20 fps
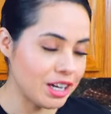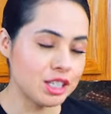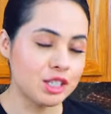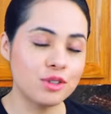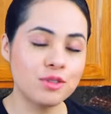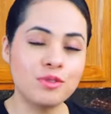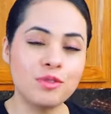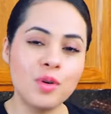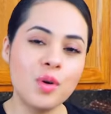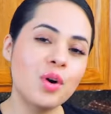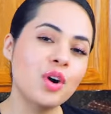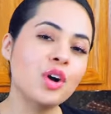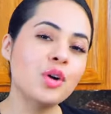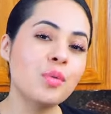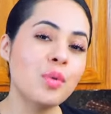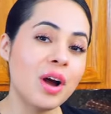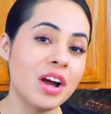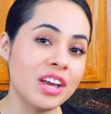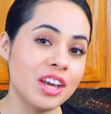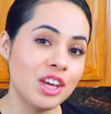is four
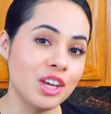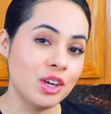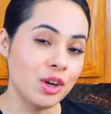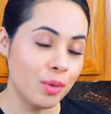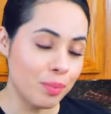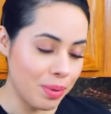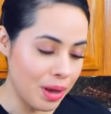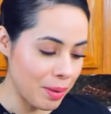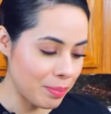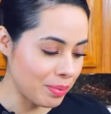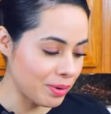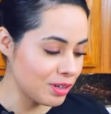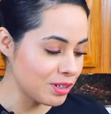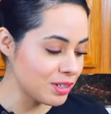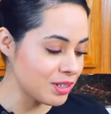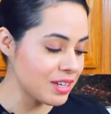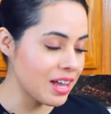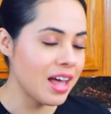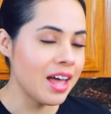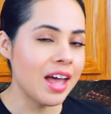guajillo
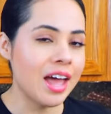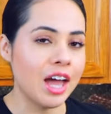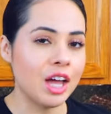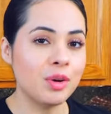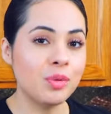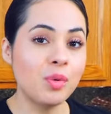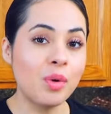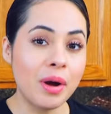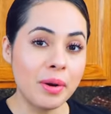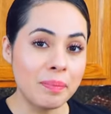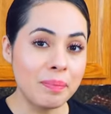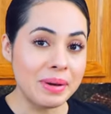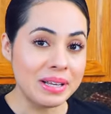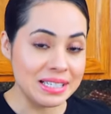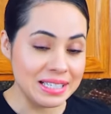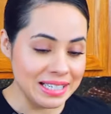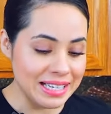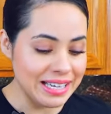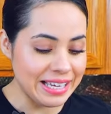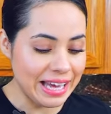peppers and one
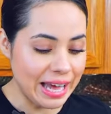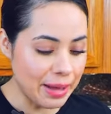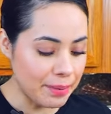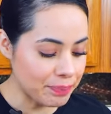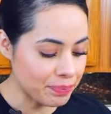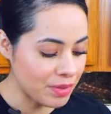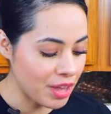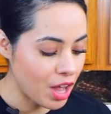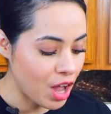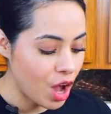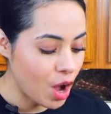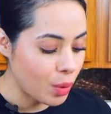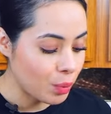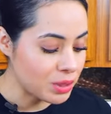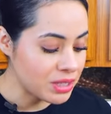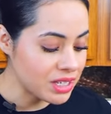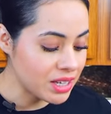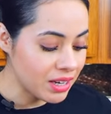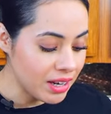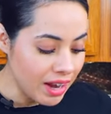pasilla.
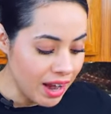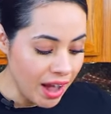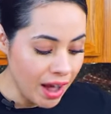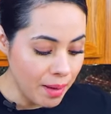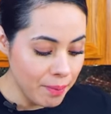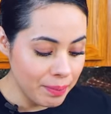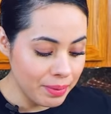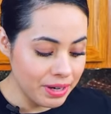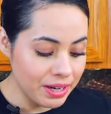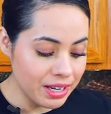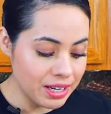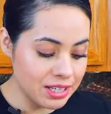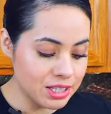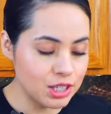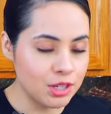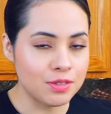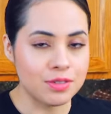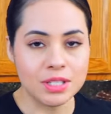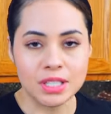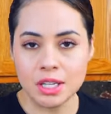What's gonna happen
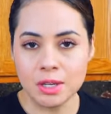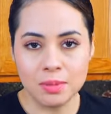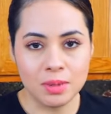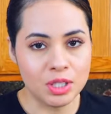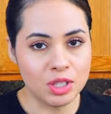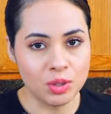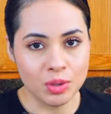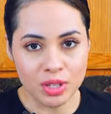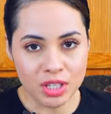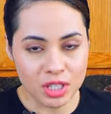is, you've seen me do